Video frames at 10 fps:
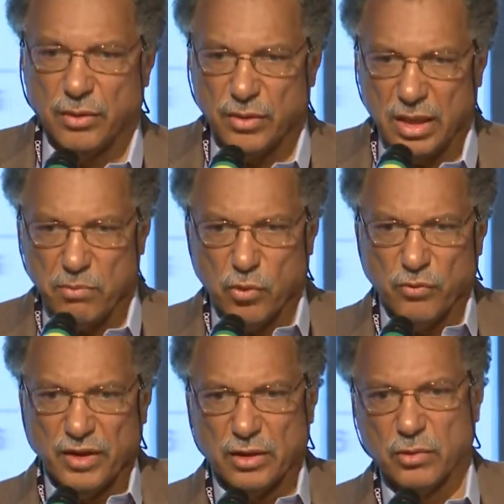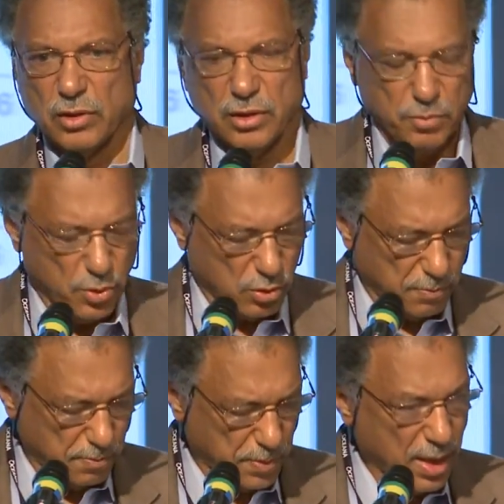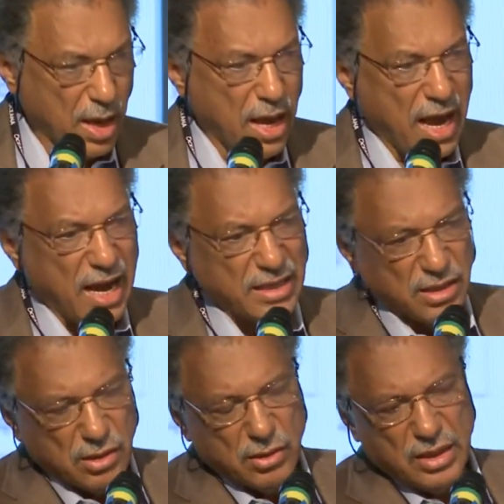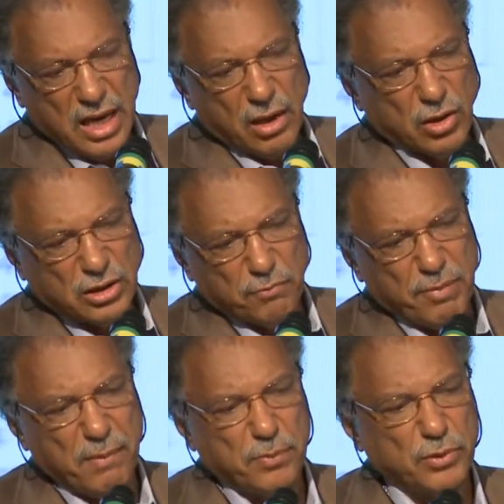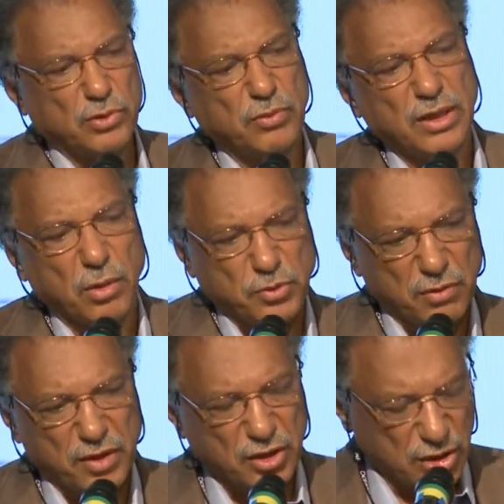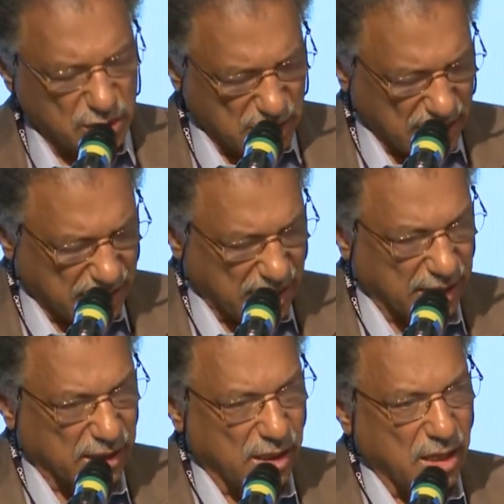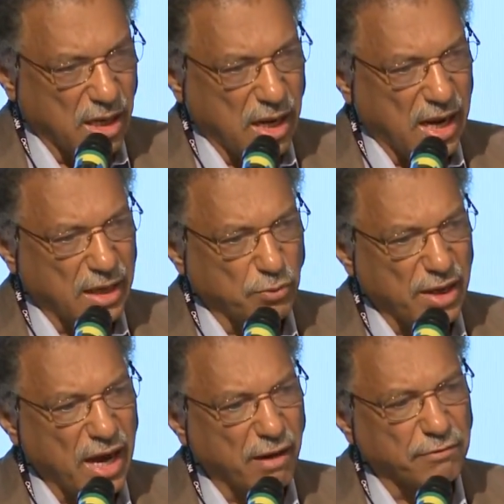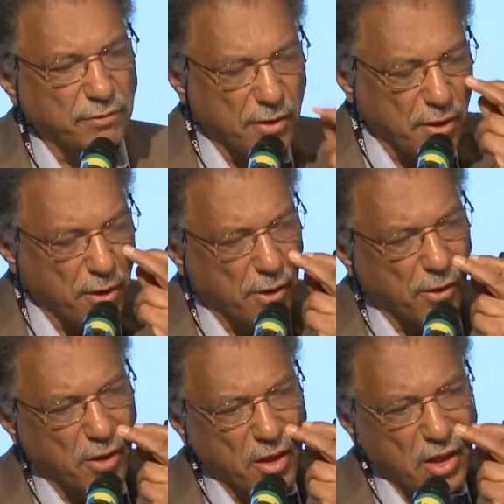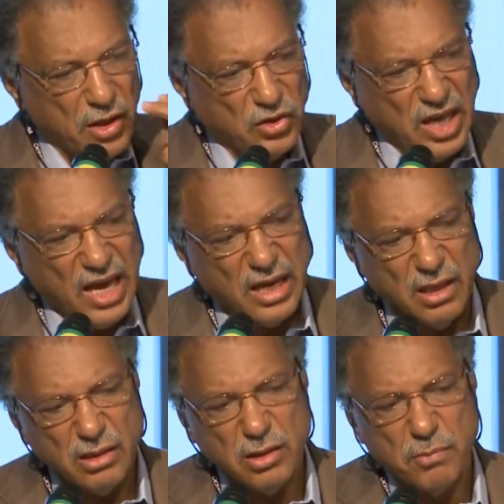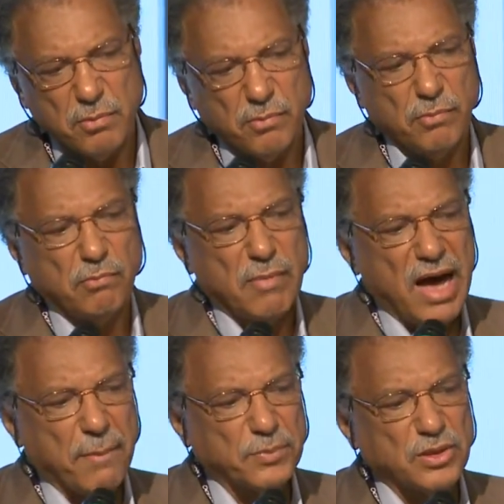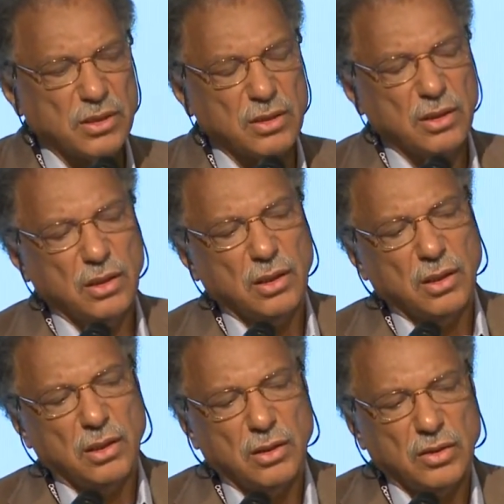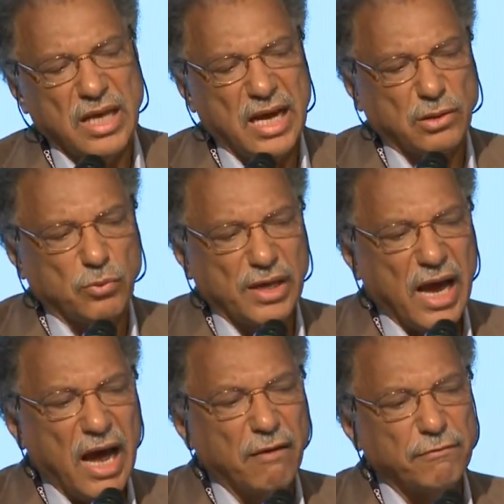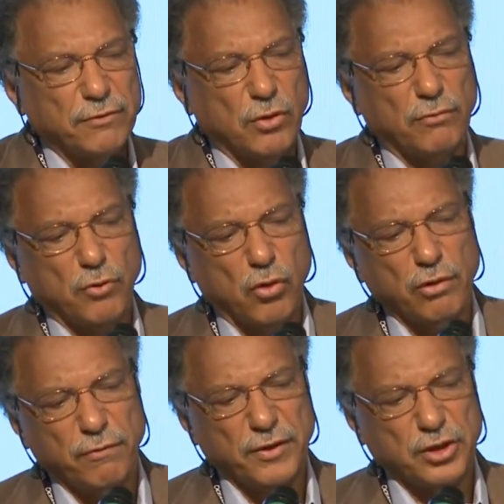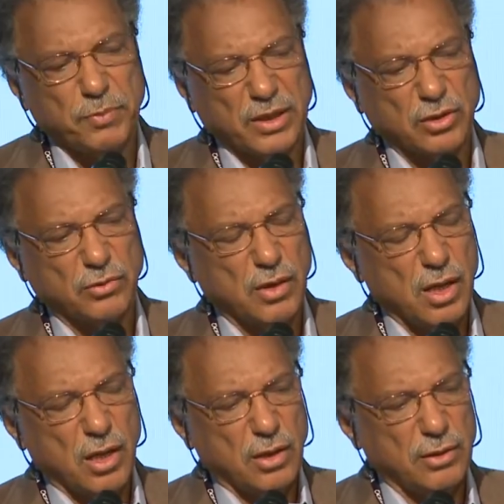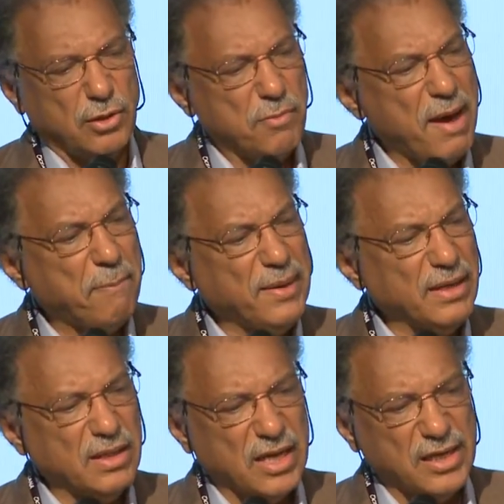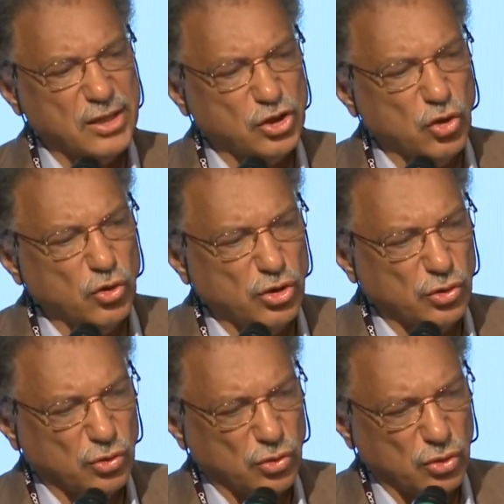they're moving toward the pole. And there are lots of papers with observations like that. And we have taken the maps that we have of all fish, because the mapping that I showed you,